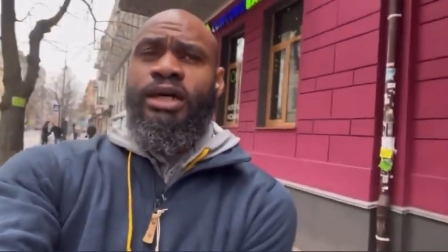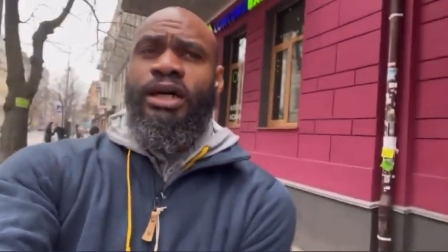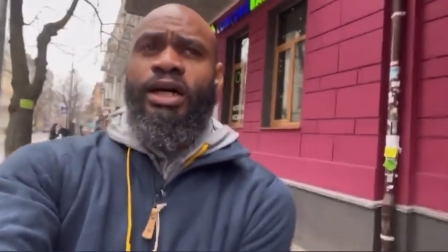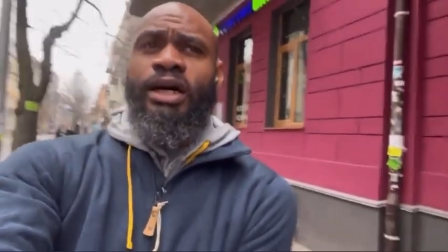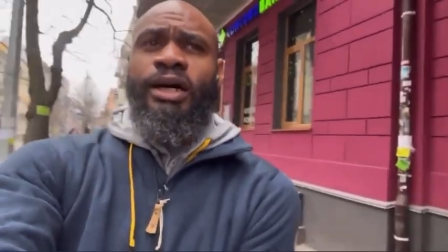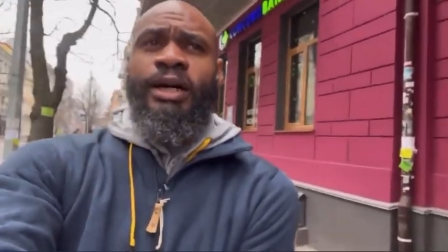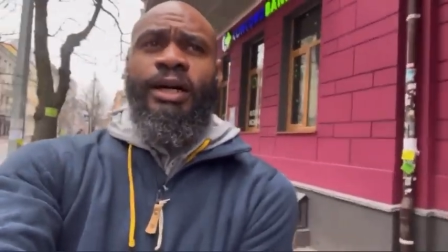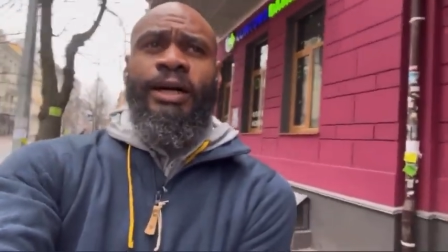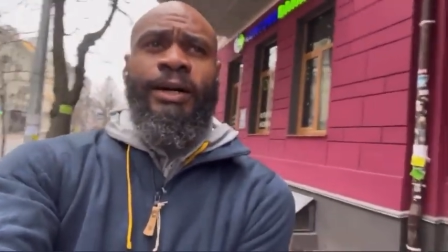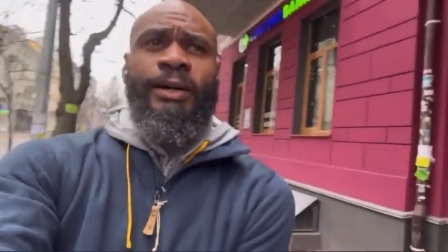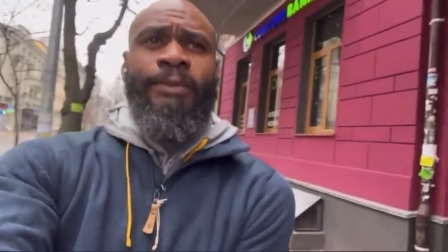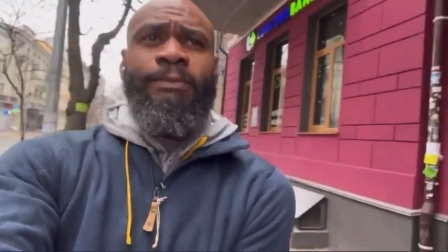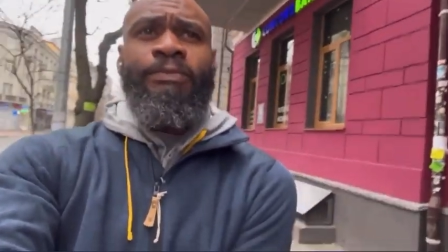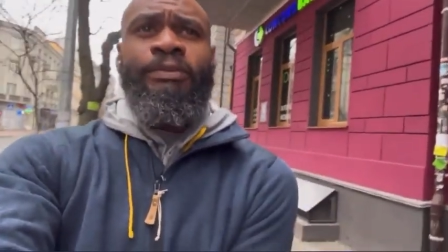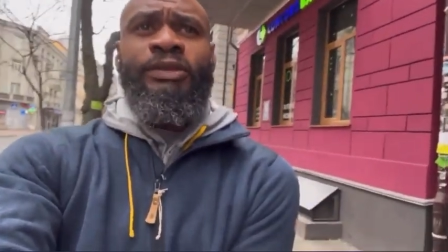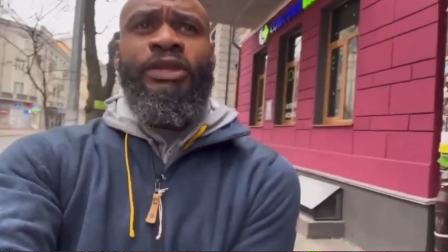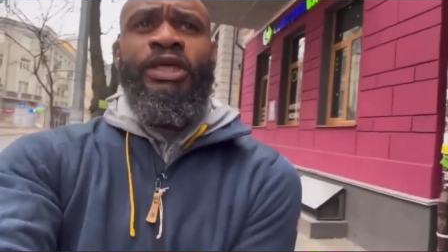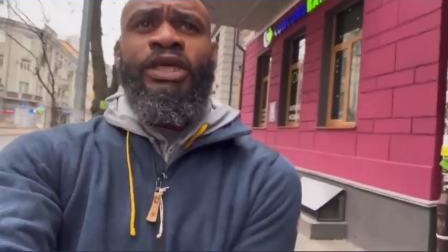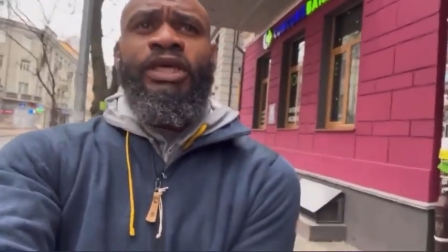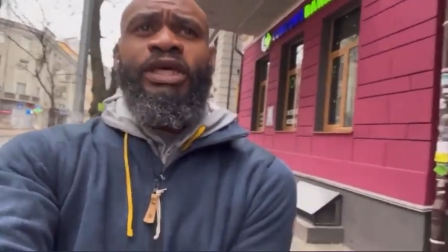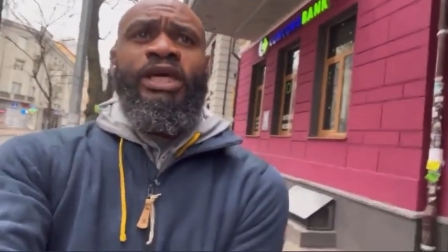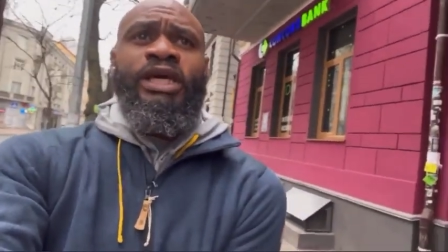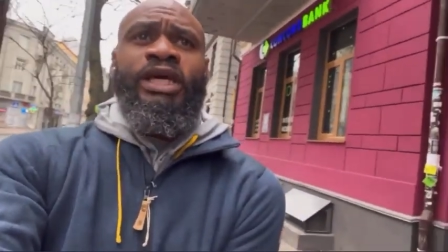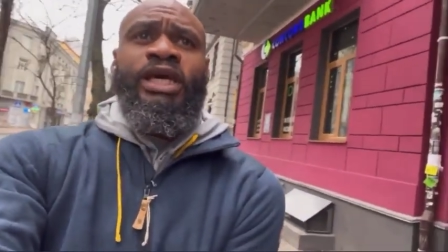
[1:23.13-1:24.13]
Um,
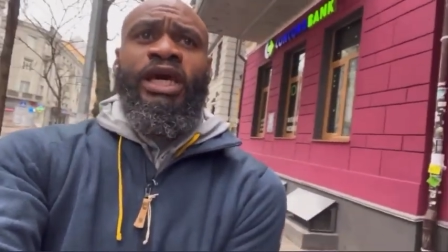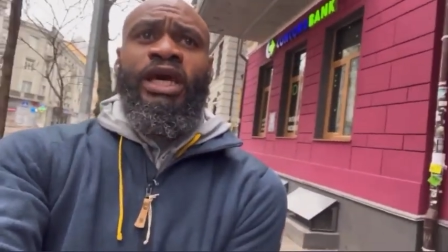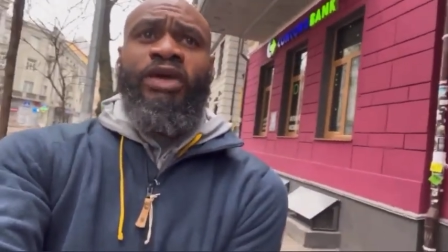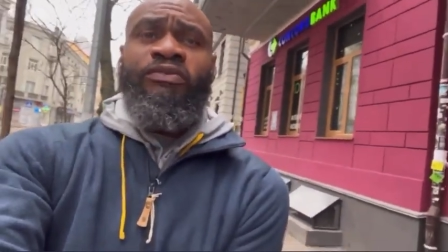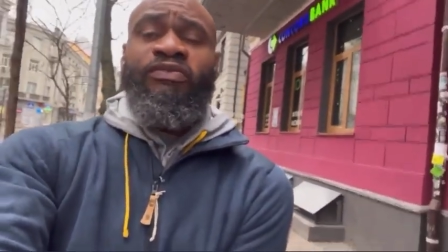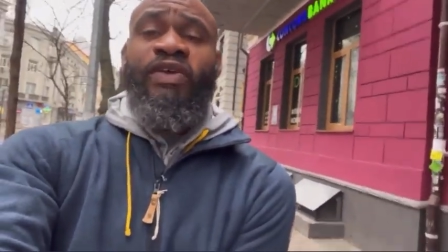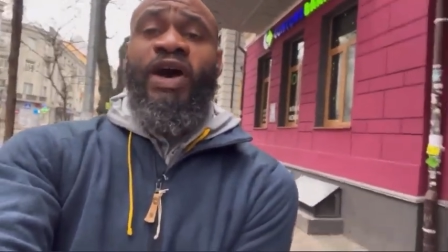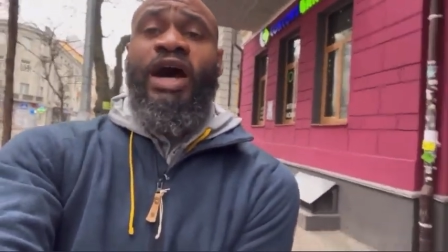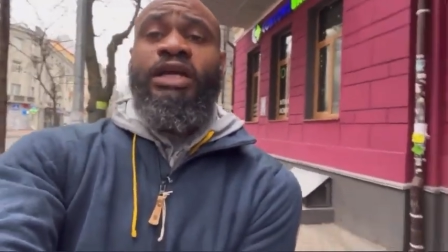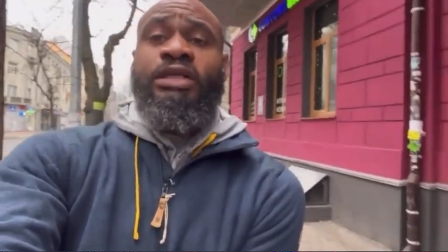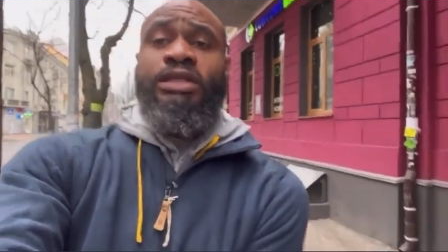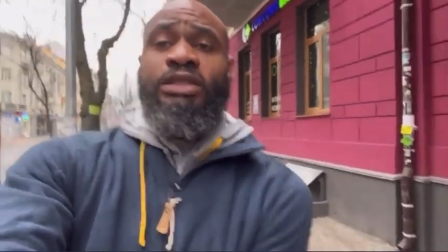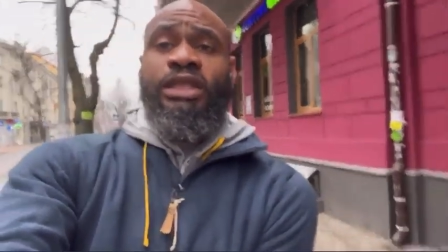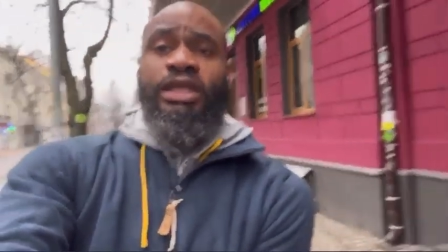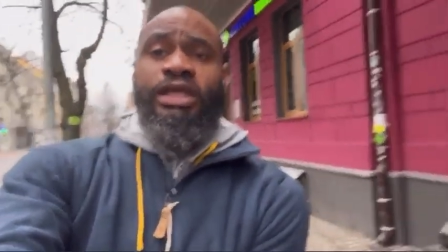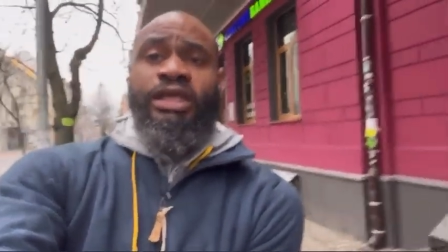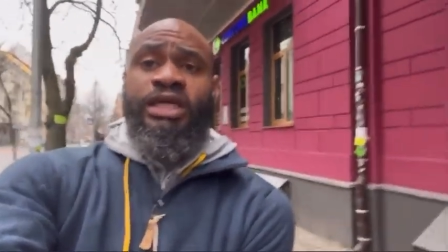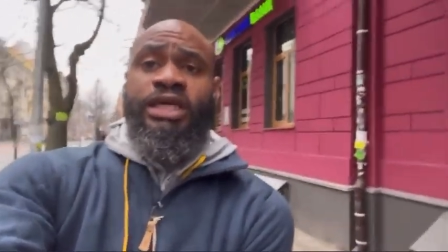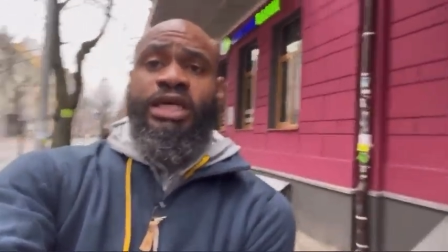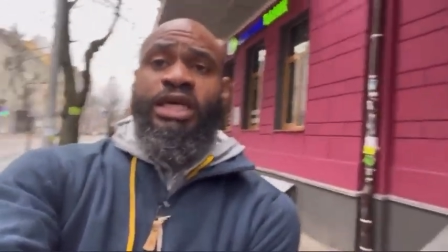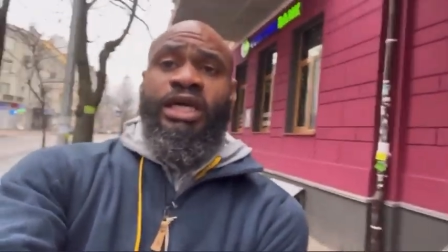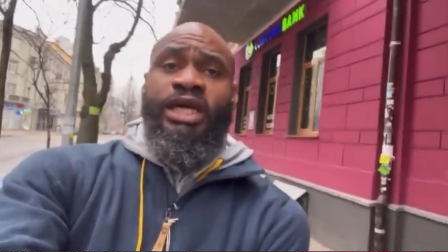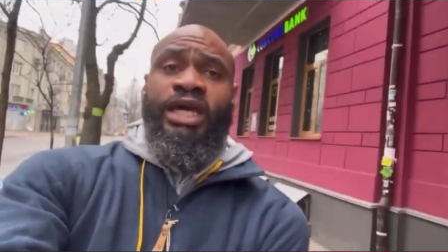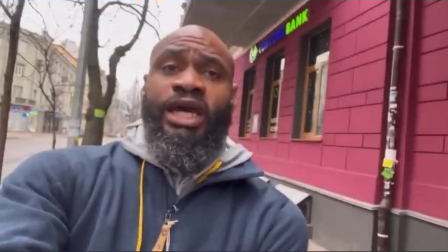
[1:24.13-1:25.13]
and
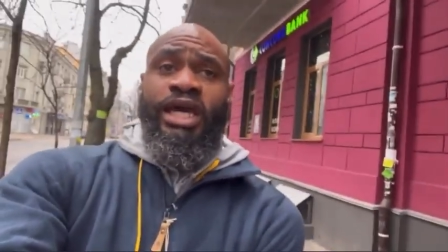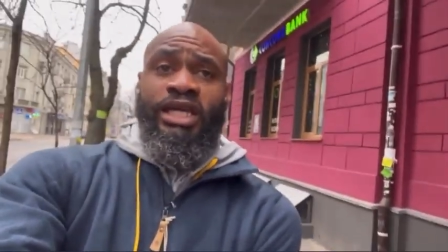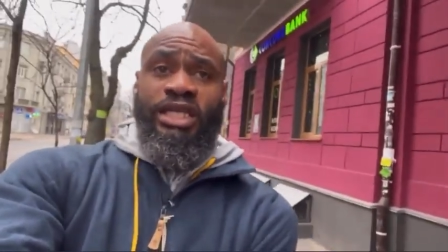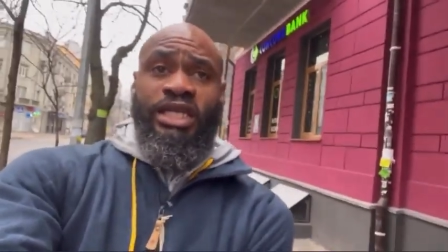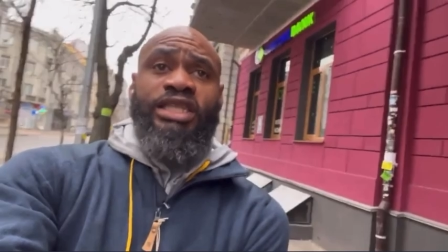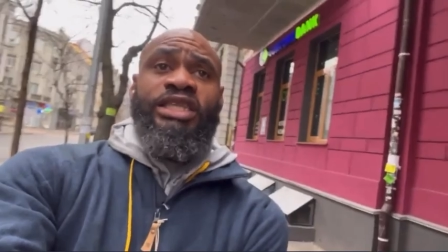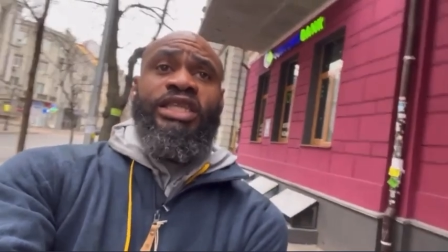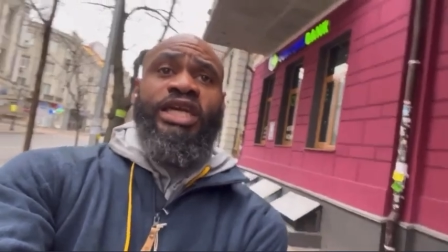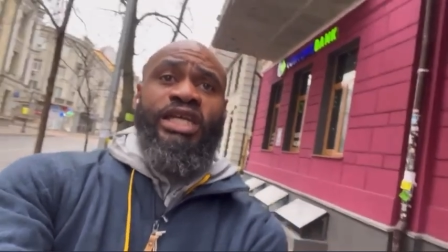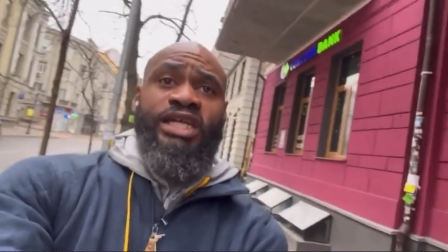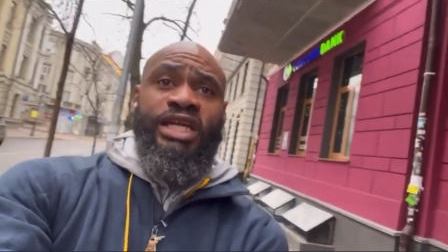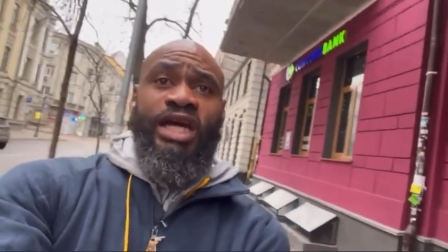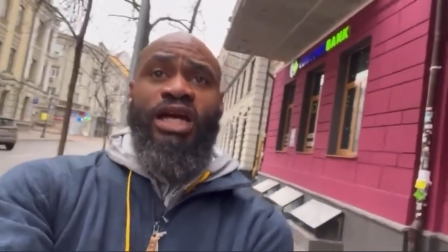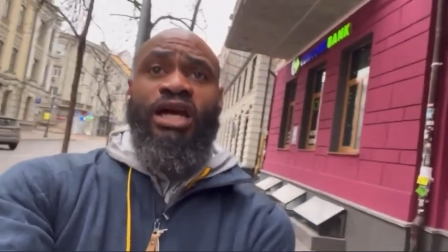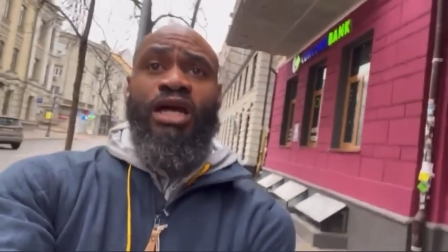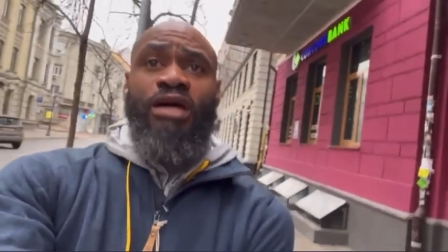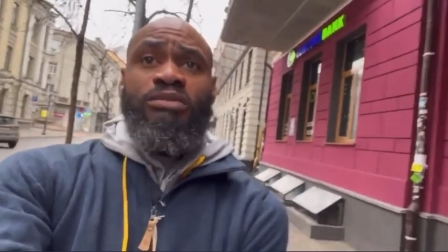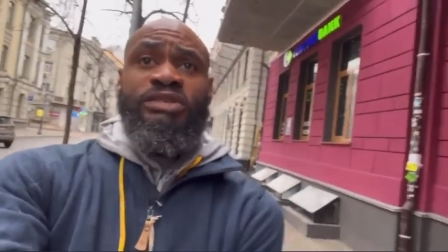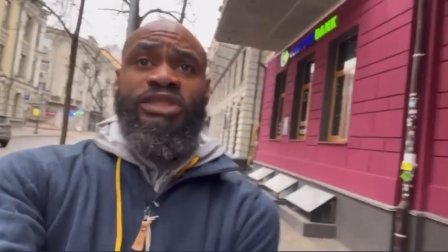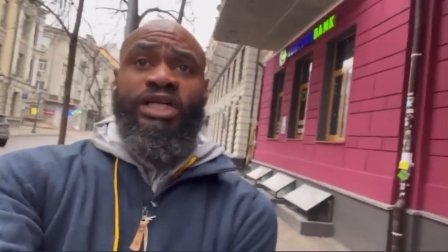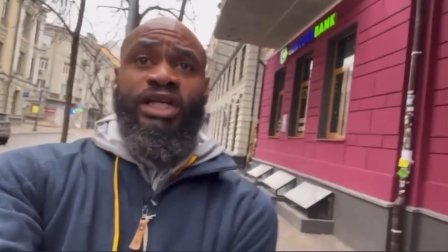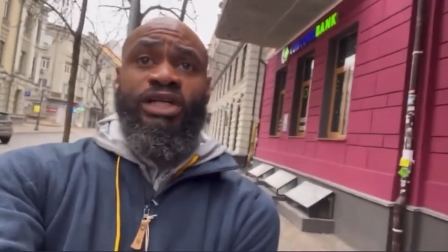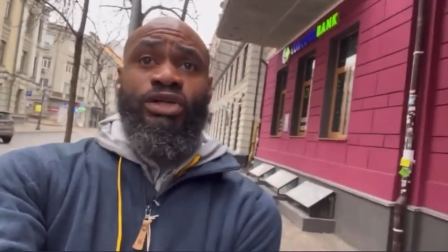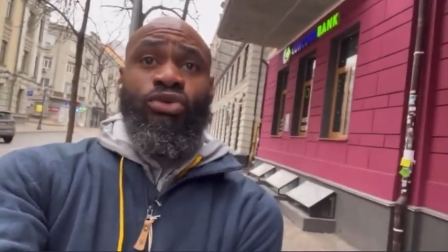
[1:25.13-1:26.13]
finally, anything that
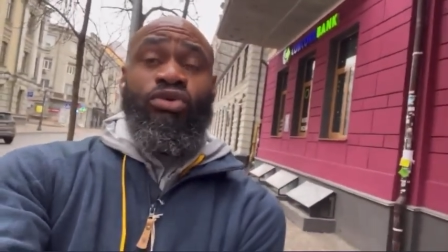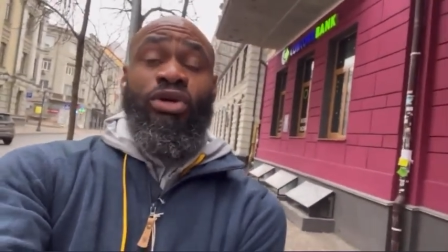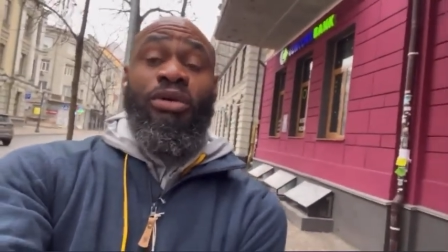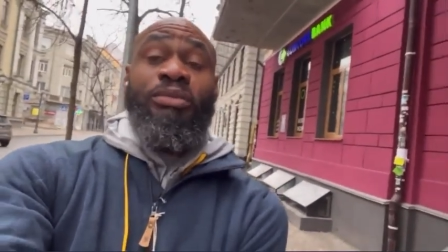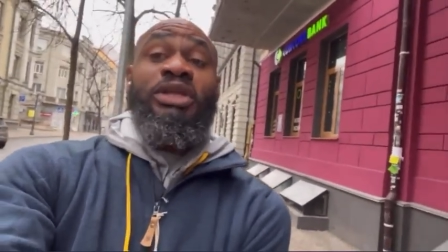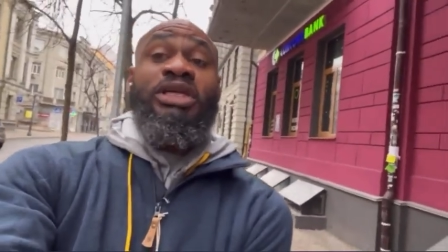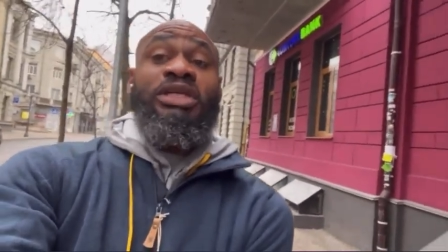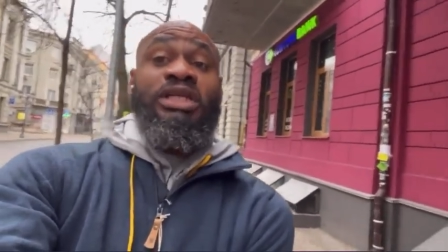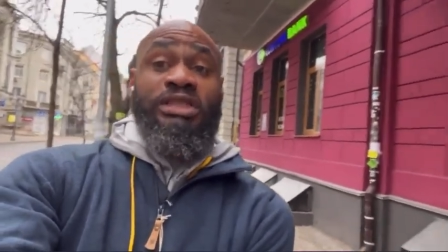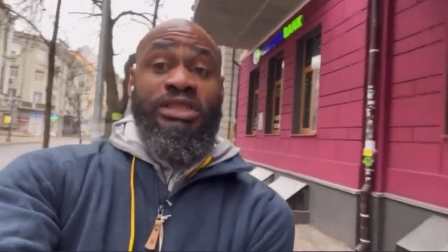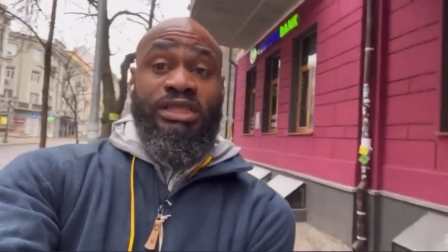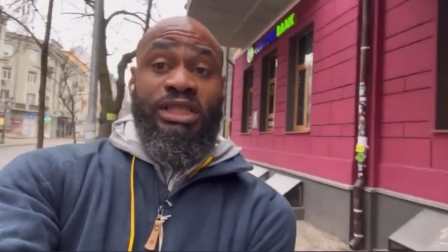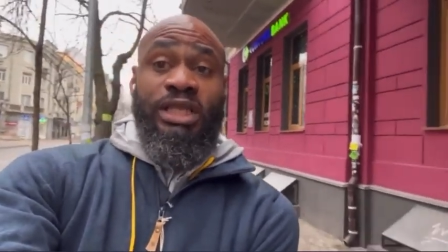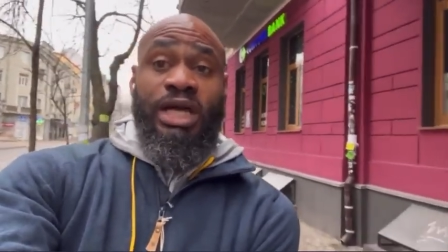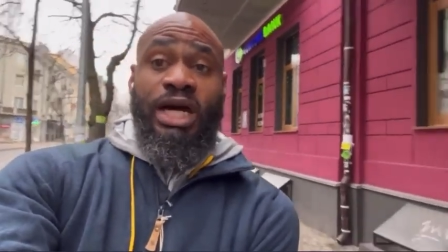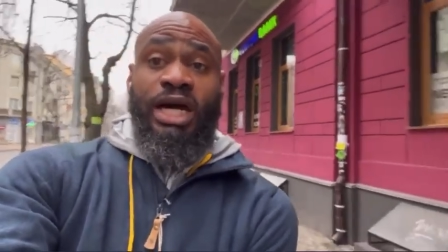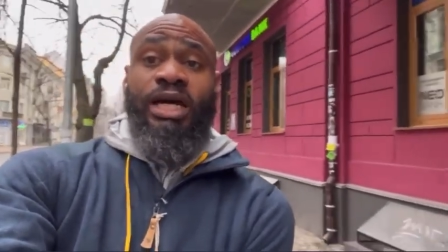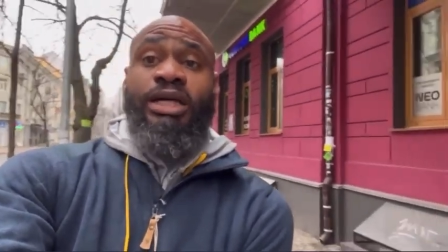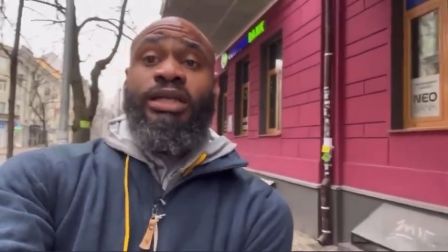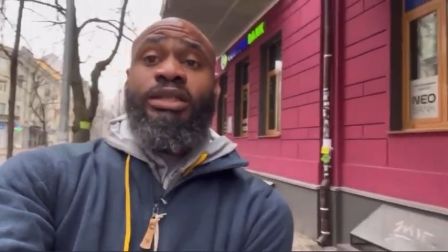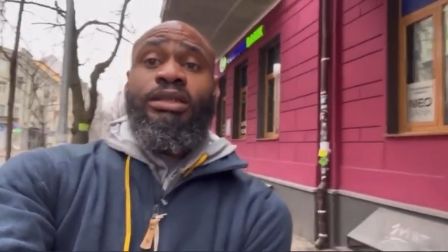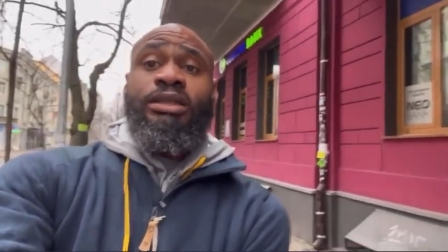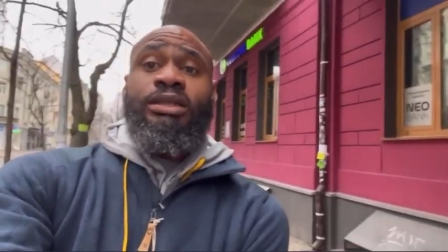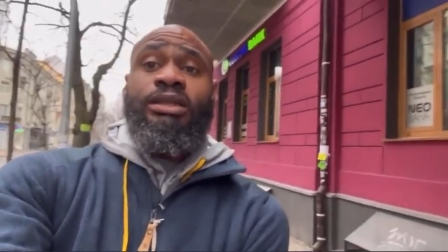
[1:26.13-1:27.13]
comes out of the Kremlin is a
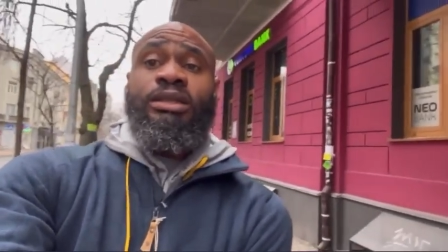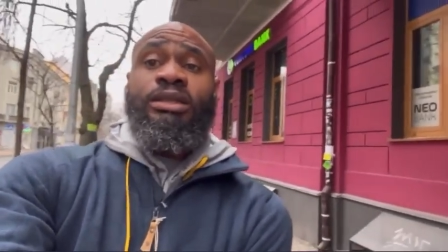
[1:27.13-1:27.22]
lie.